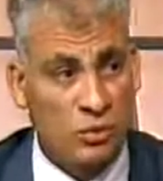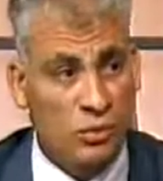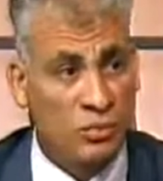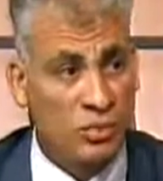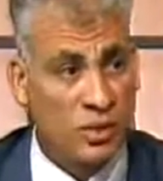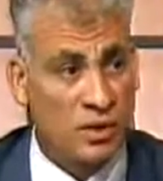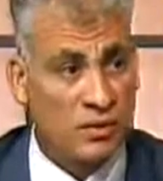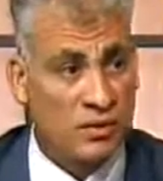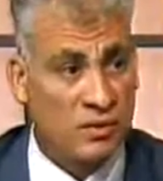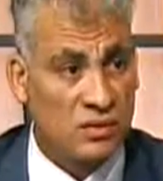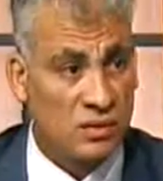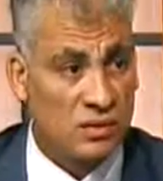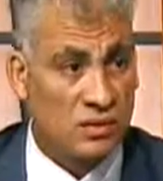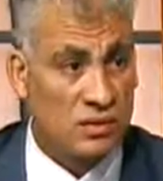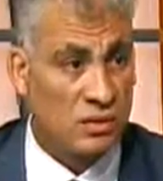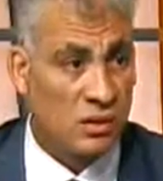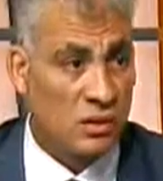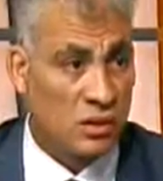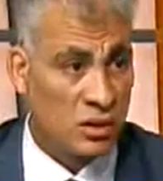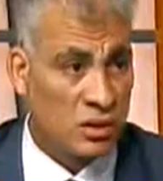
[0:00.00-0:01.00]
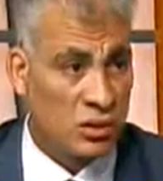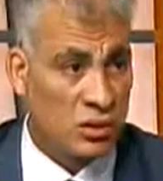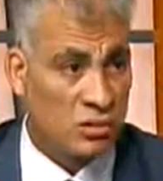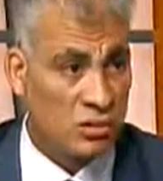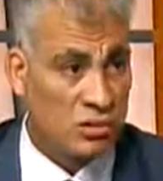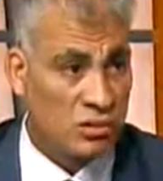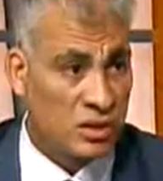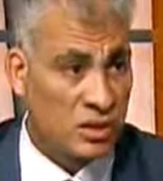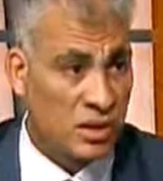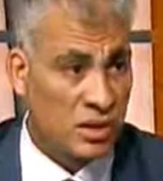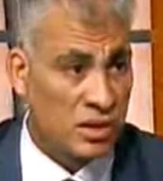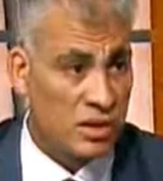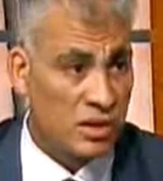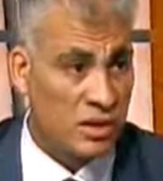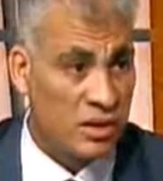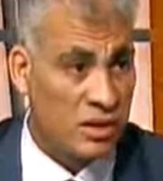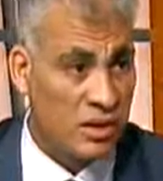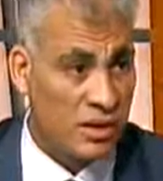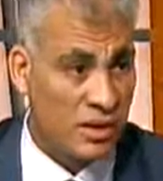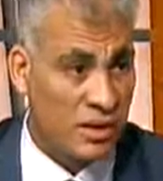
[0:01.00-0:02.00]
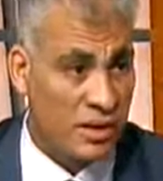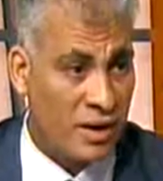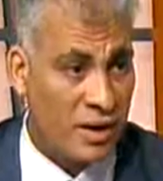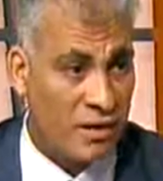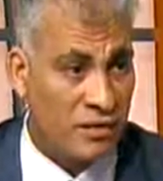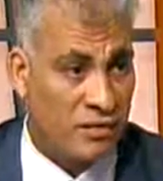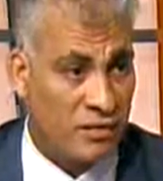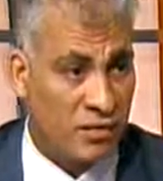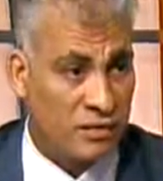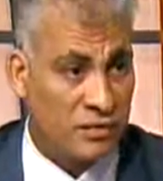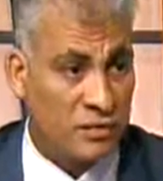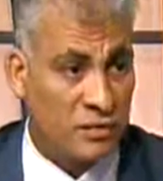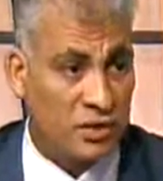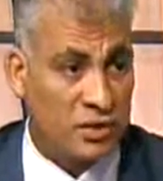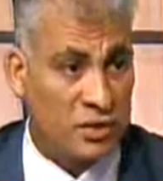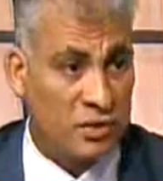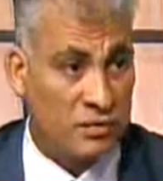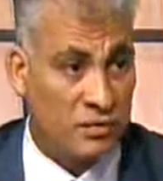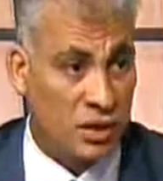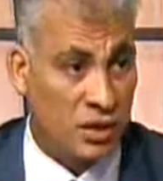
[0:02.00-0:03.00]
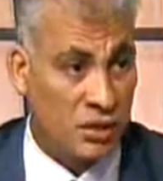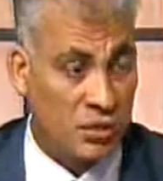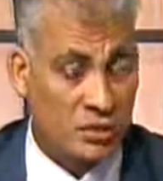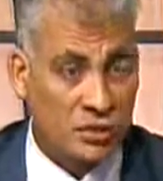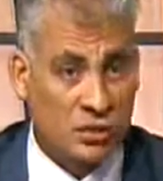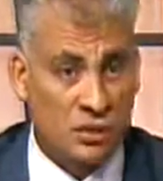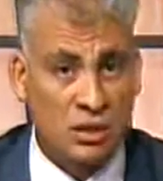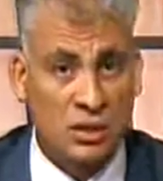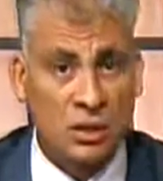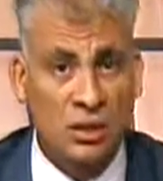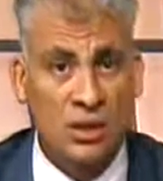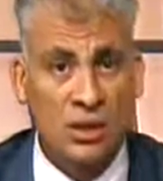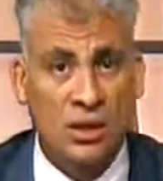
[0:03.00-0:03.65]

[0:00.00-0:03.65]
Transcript: we passed almost a year and a half after the revolution.